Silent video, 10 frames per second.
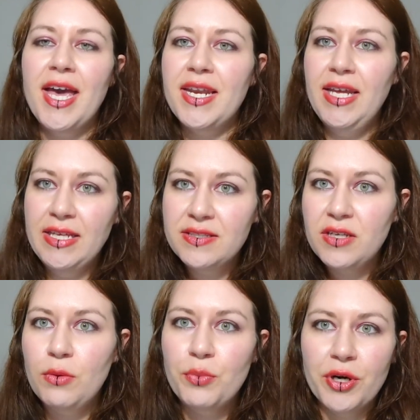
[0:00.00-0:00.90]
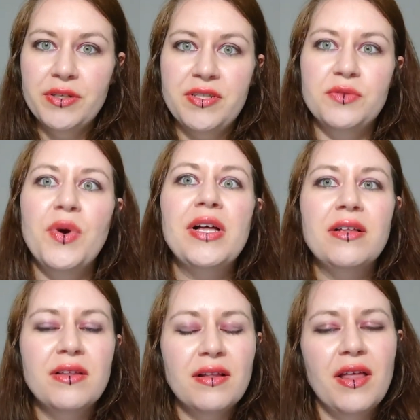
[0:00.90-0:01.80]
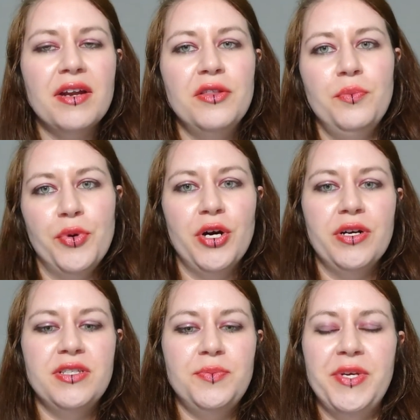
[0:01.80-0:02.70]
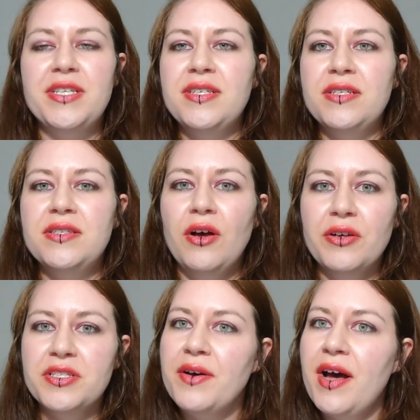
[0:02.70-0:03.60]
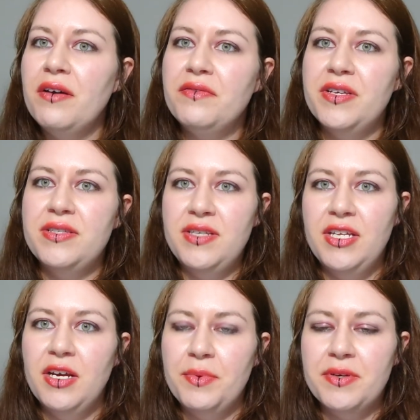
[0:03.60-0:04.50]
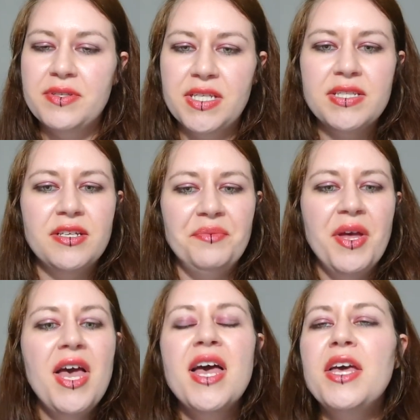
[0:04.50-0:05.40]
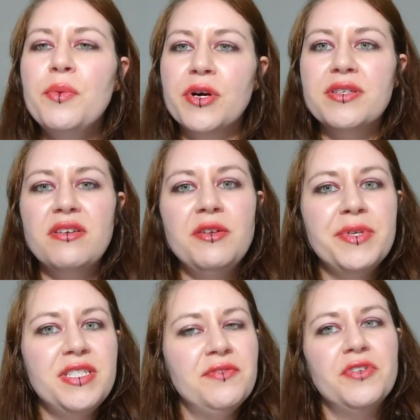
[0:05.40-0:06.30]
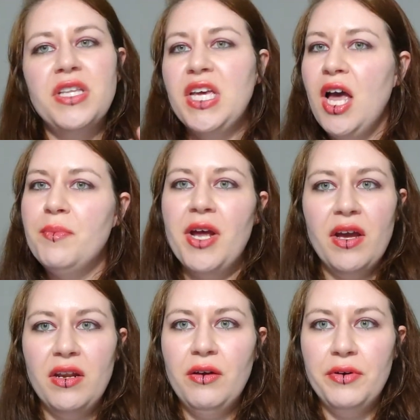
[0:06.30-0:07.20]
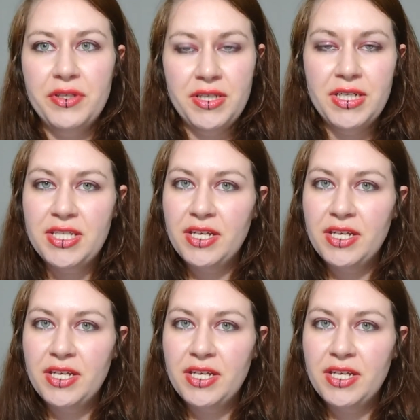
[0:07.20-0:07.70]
and in some birds as well. A lot of the bird species also have this ZW system. It works a little bit differently. I'm not going to go into the